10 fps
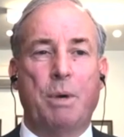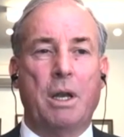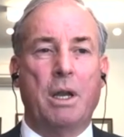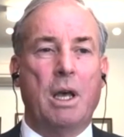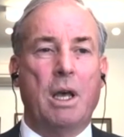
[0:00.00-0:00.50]

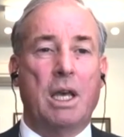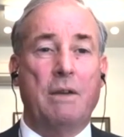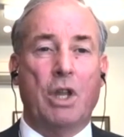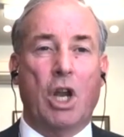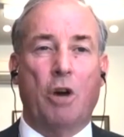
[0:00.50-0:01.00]
but
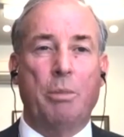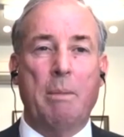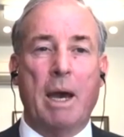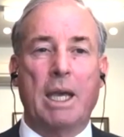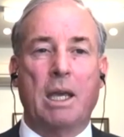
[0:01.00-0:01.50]
given that I'll
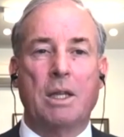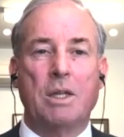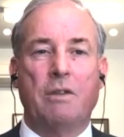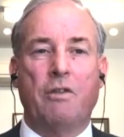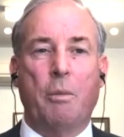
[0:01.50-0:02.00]
be making
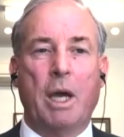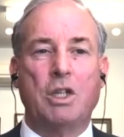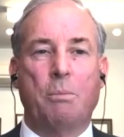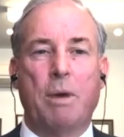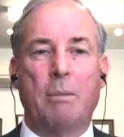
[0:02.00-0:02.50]
this
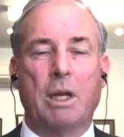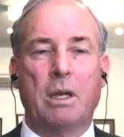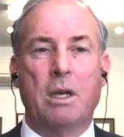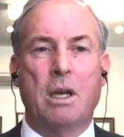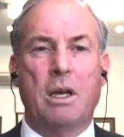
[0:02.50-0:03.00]
information public,